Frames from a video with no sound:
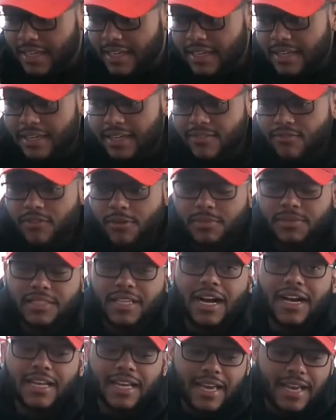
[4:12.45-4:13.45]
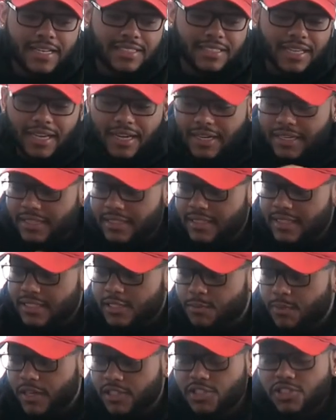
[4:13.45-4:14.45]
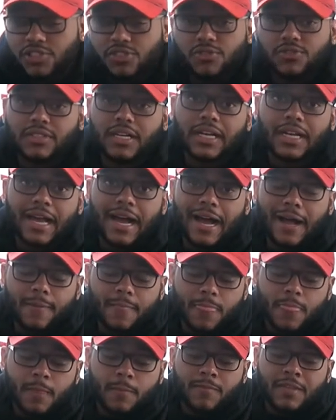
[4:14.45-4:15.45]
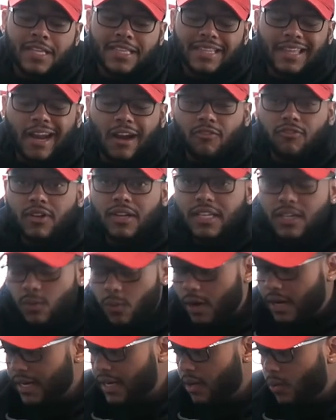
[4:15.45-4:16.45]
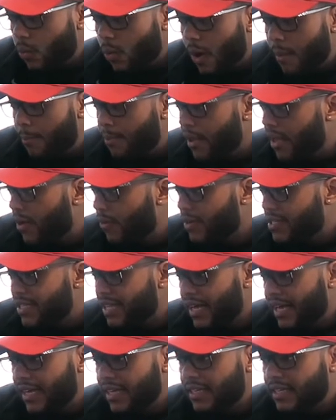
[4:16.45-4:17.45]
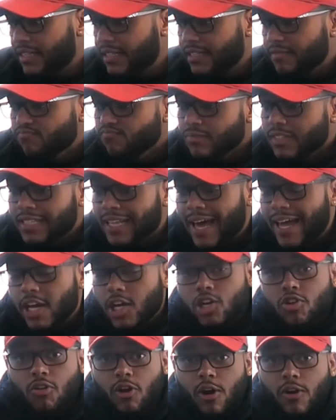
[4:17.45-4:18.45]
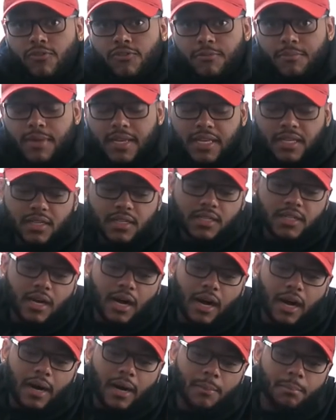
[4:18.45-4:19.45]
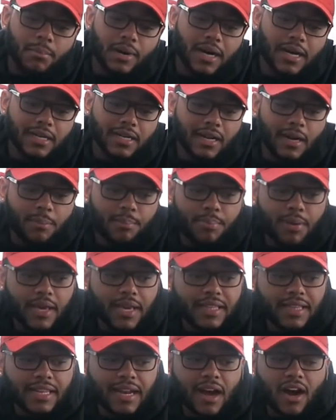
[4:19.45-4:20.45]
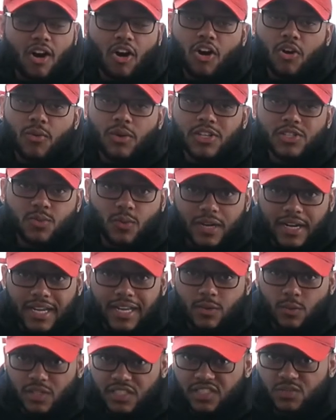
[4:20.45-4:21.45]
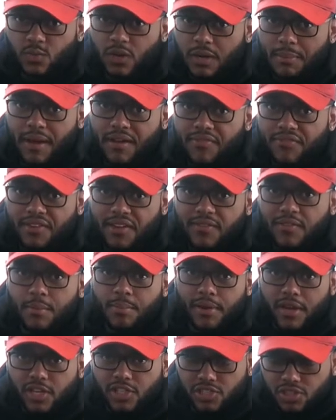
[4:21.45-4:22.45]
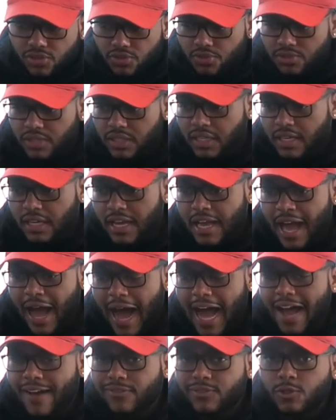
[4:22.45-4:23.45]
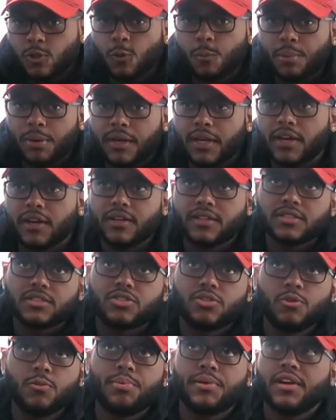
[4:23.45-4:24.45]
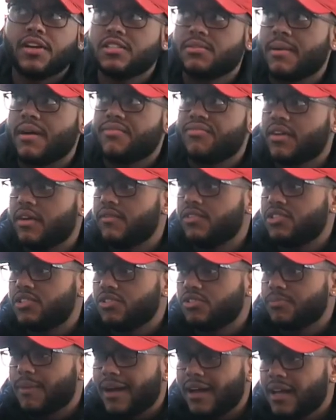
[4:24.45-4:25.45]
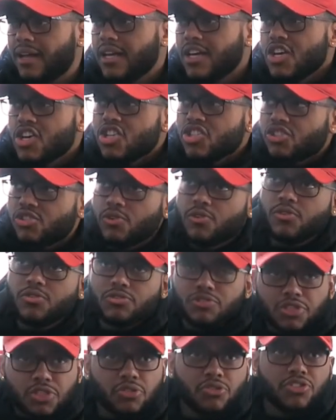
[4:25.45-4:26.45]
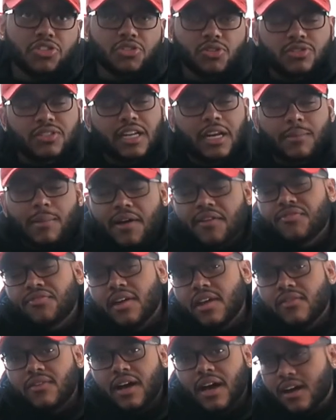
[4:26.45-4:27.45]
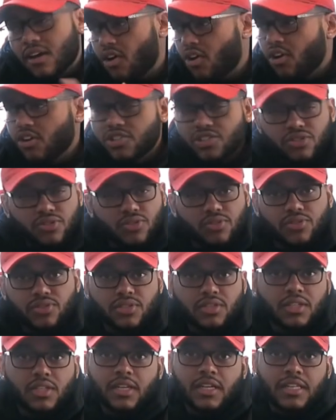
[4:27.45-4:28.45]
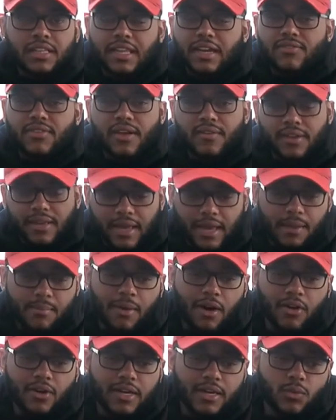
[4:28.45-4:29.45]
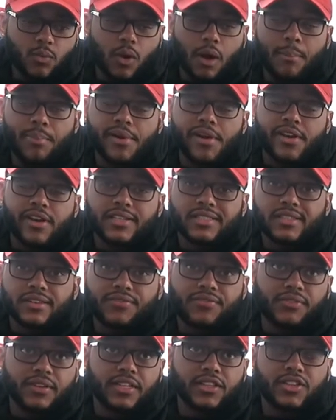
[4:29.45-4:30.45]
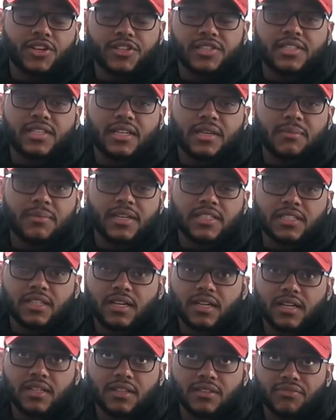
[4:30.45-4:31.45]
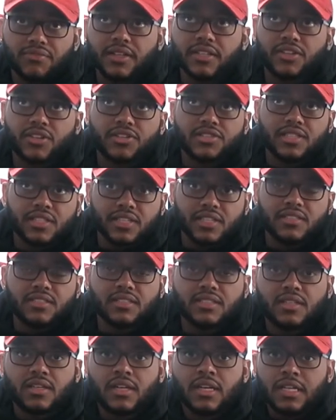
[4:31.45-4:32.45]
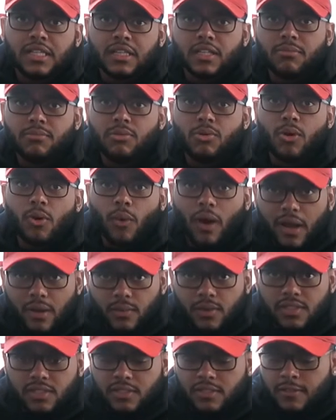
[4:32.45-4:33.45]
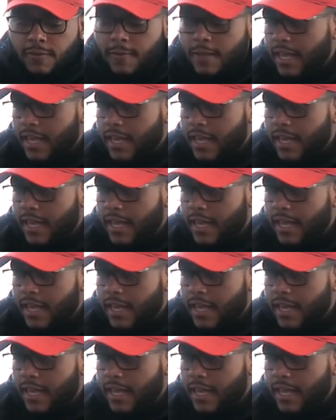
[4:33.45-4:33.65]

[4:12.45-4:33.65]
and from StockX out of these this bunch of shoes I got that I really wanted. One pair was like not a grill for me, um, but a pair that I always wanted, and which is one of my favorite pair of shoes. I have two pair two pairs of my favorite shoes. My Two two shoes that are my favorite out of all shoes that have ever came out, and one pair is the Flint thirteen, uh, the Flint thirteens, the blue and white ones,